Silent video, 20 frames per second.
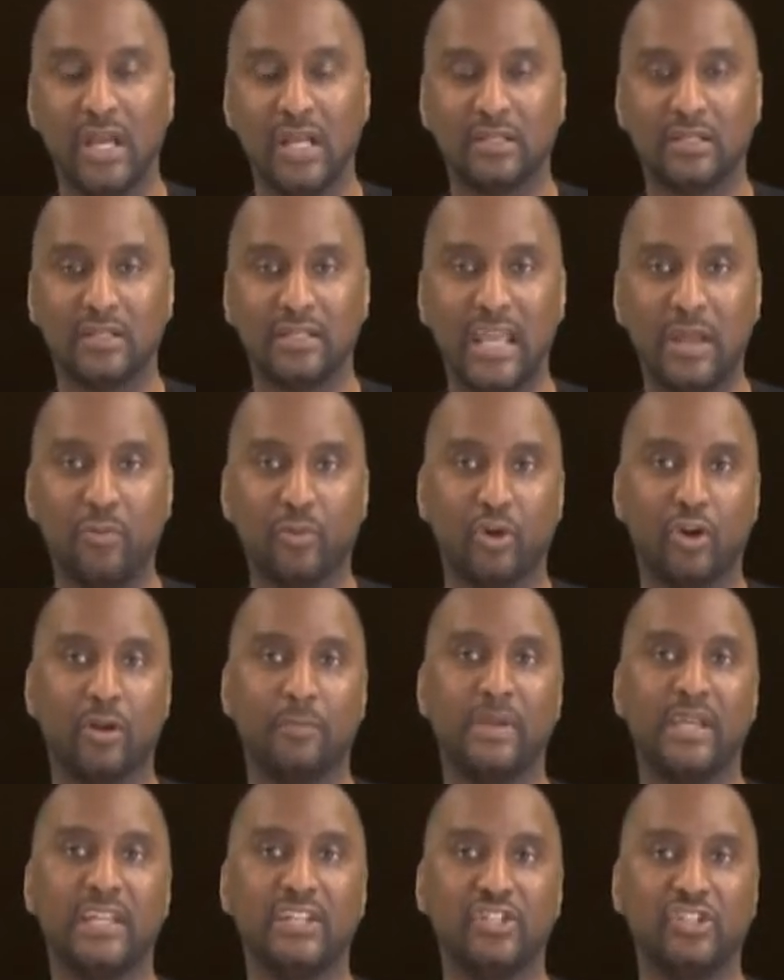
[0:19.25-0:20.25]
Today, we're going to
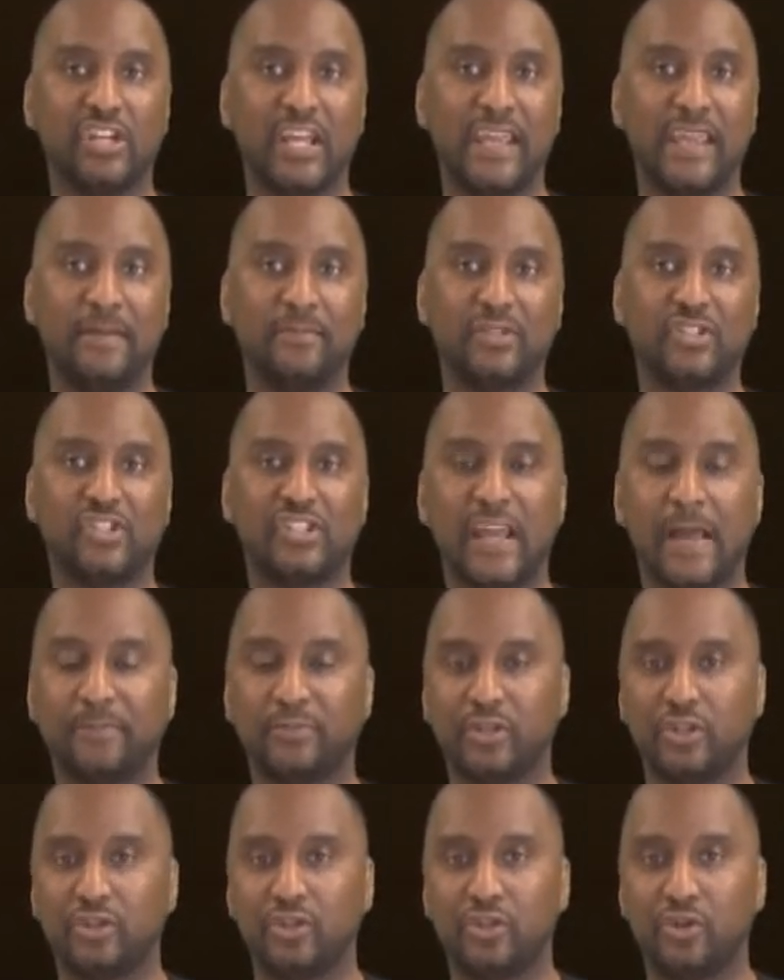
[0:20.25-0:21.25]
be in James
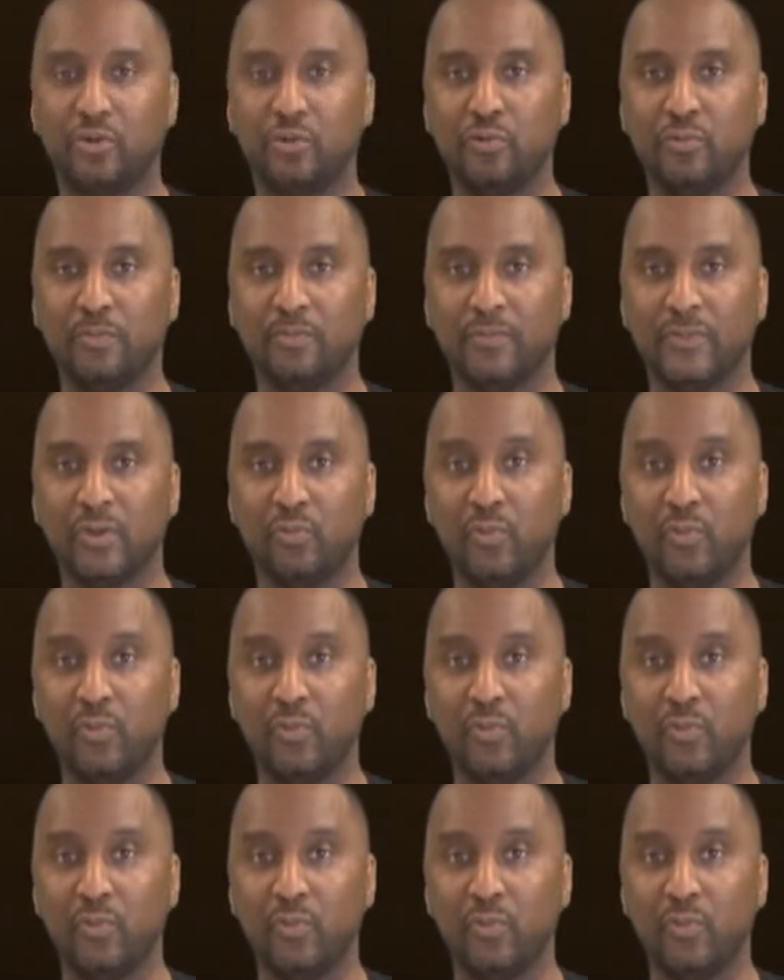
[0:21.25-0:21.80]
chapter 2.